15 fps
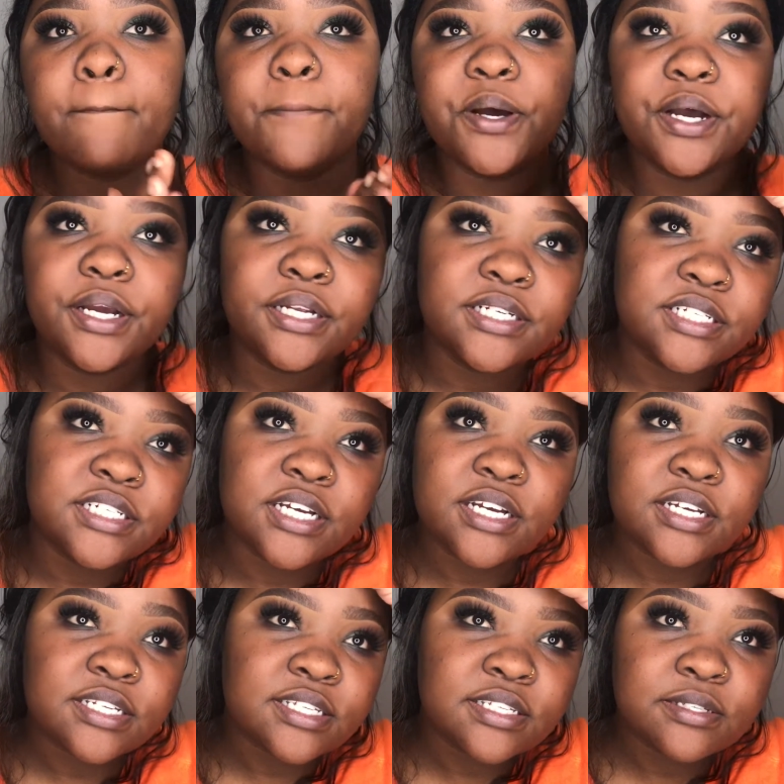but it
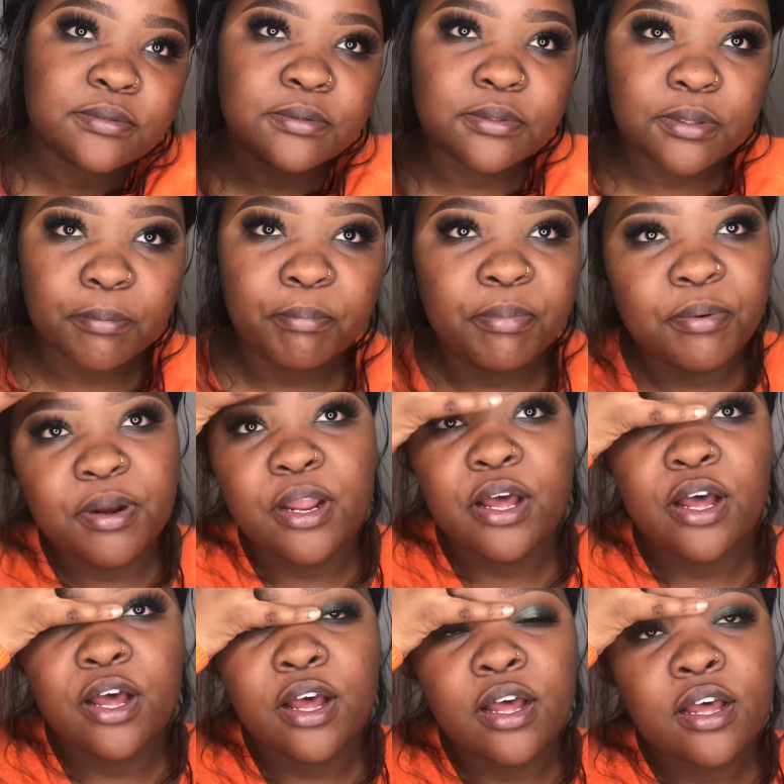does
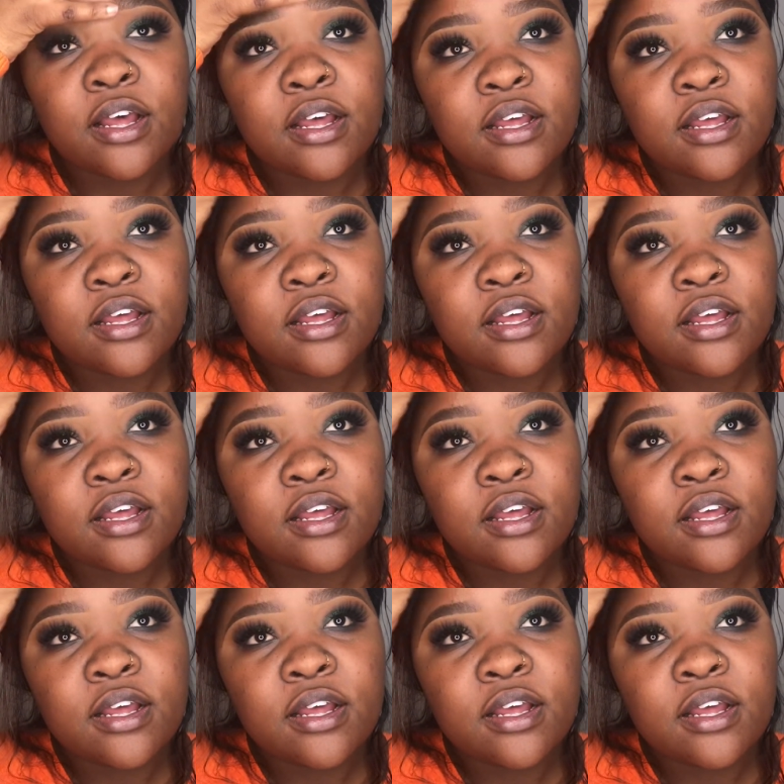blur